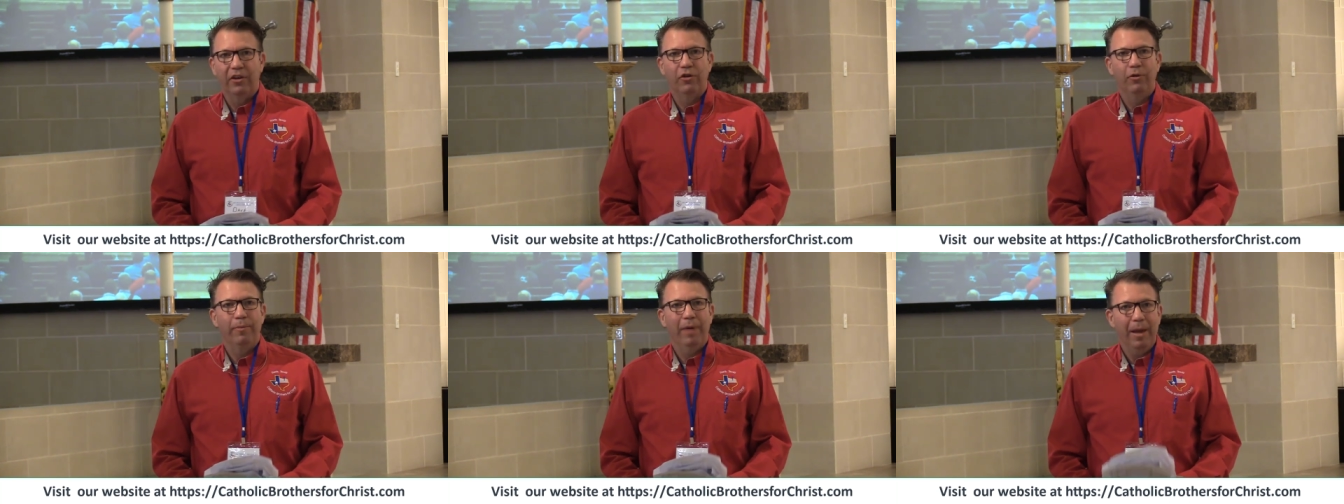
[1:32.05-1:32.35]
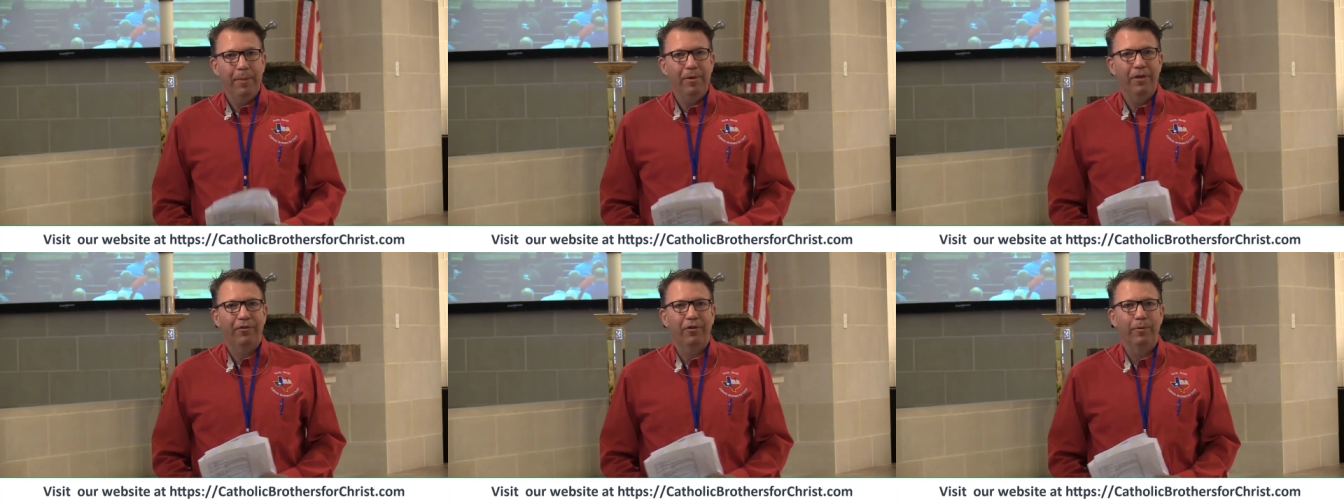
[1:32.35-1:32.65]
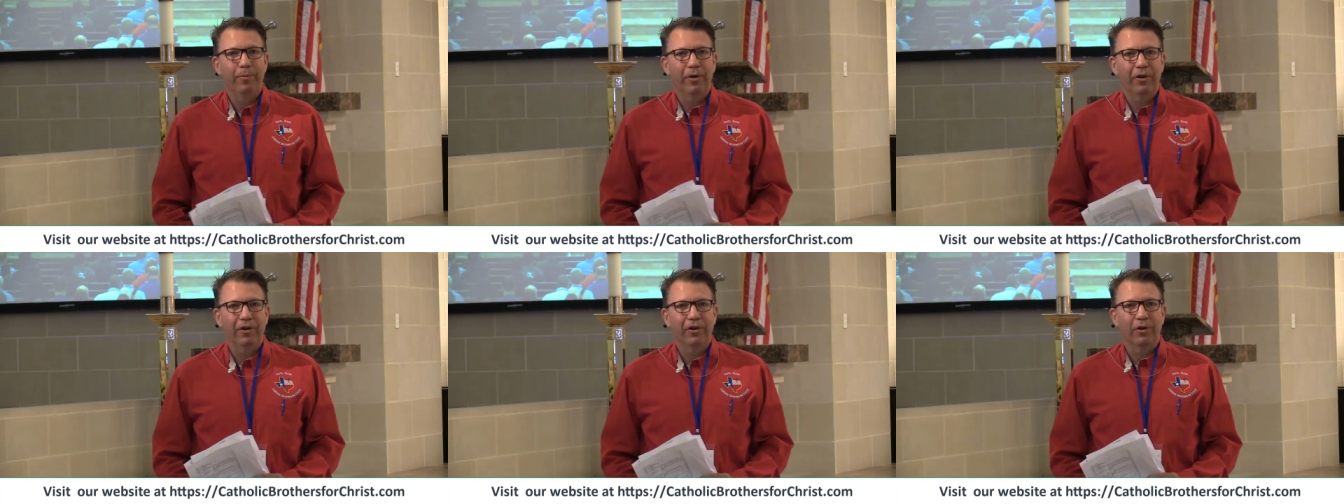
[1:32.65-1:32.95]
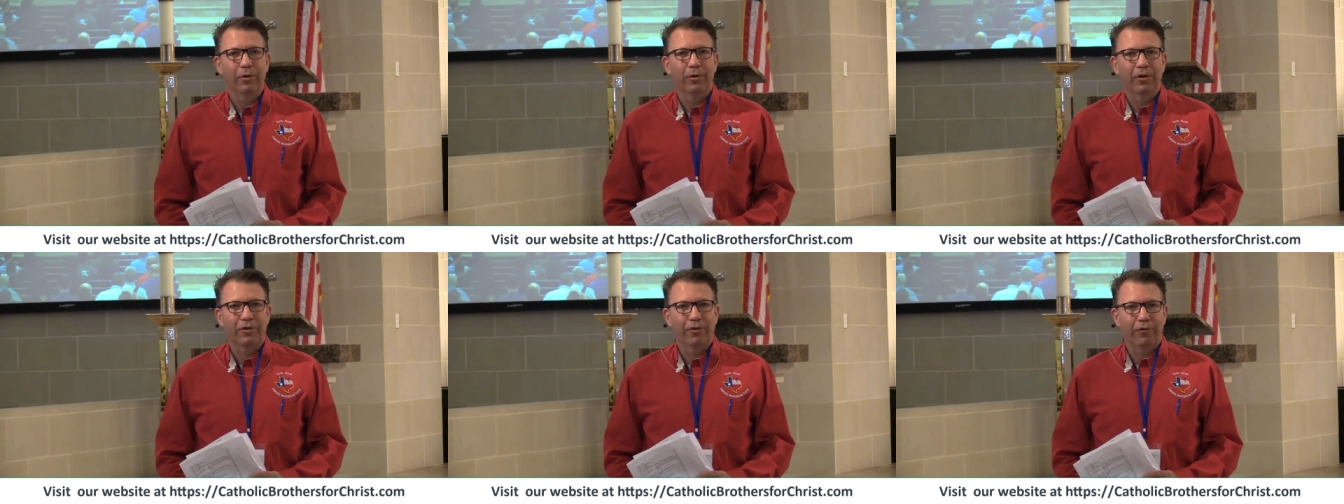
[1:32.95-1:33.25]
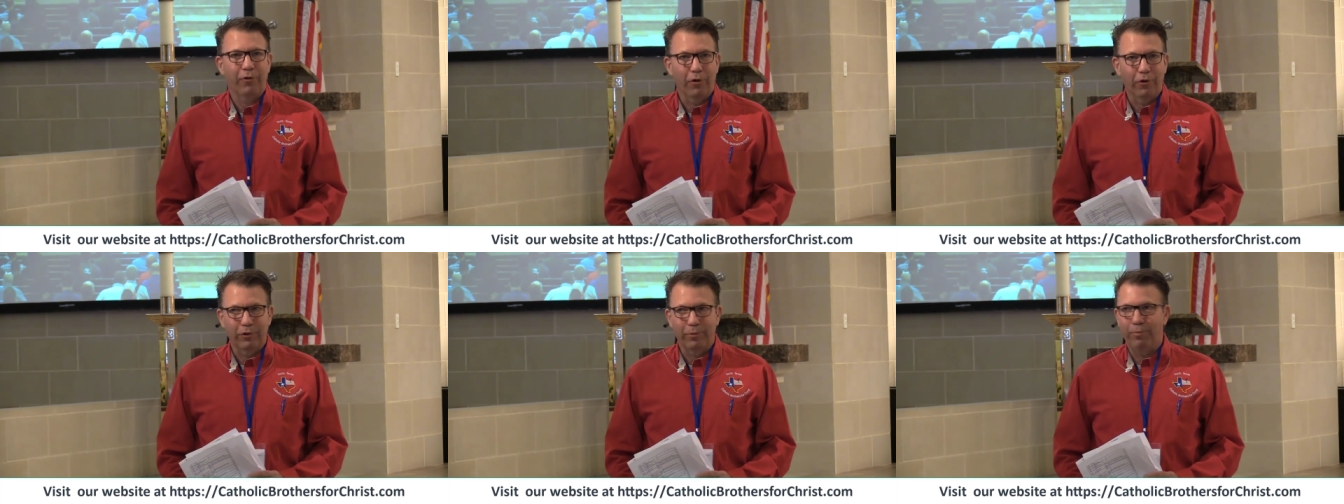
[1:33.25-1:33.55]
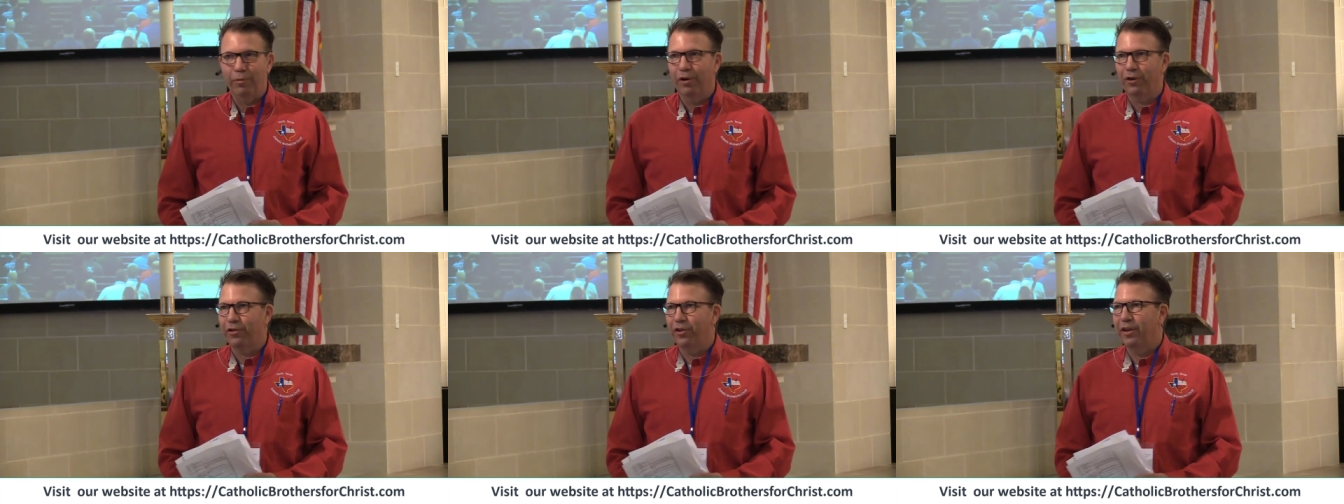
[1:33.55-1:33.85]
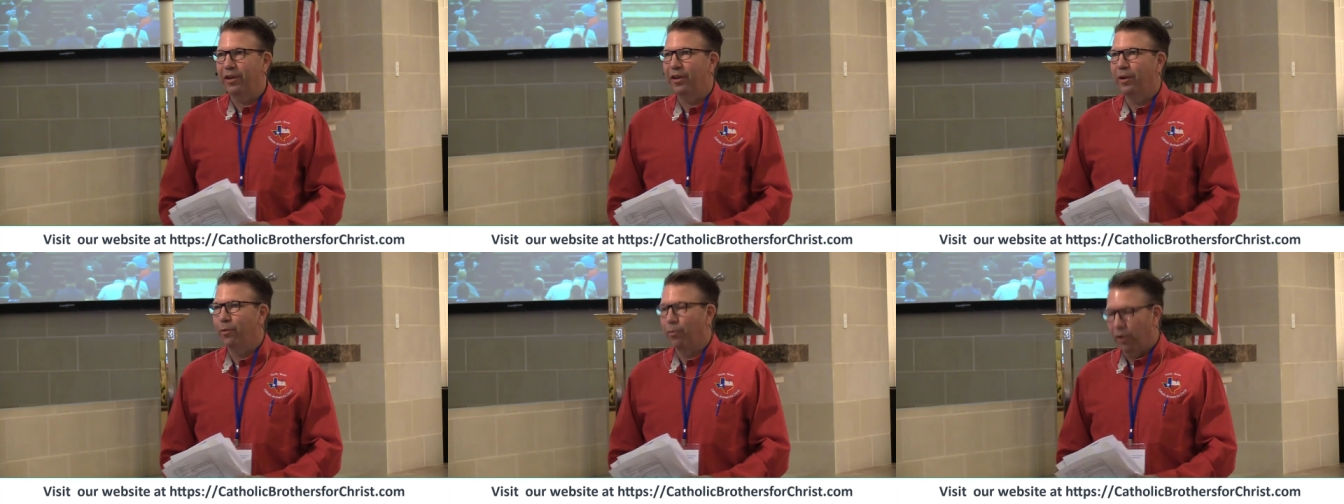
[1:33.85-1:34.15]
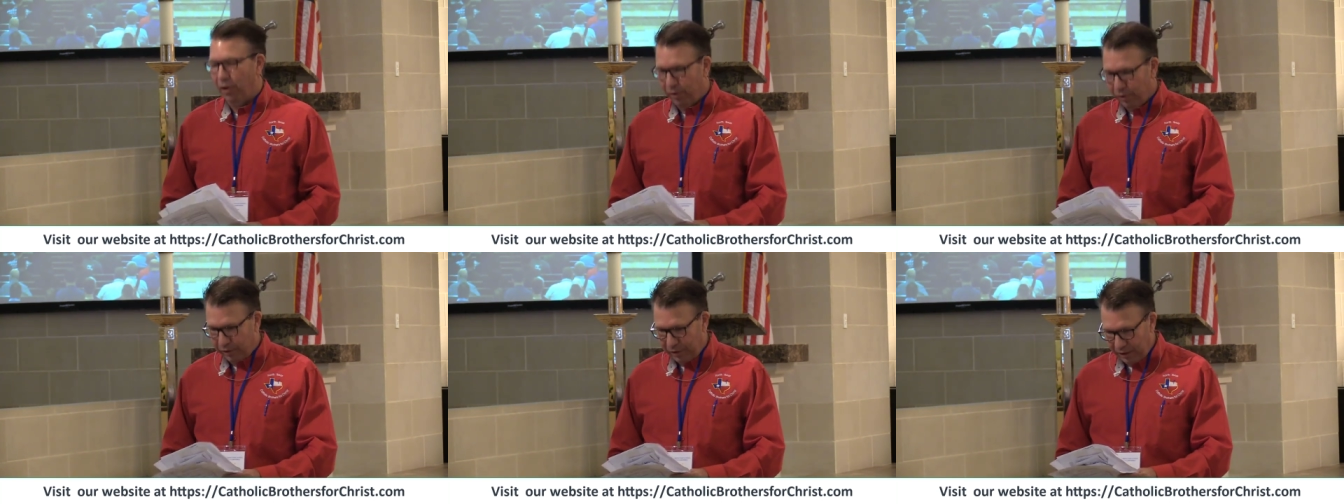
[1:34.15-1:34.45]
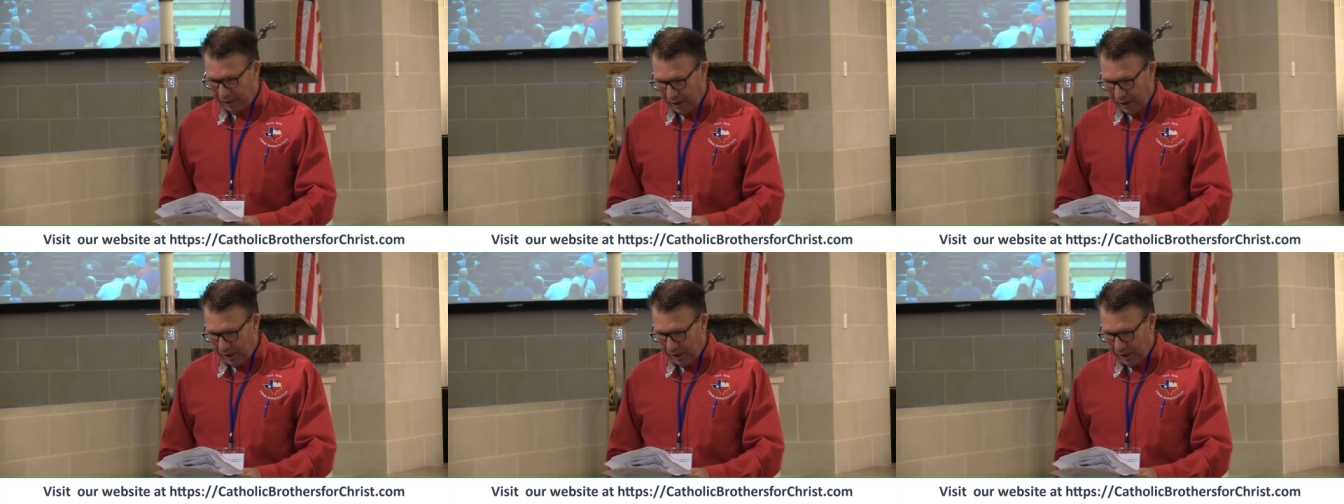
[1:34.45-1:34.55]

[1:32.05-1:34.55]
You may be familiar with the first book that he wrote.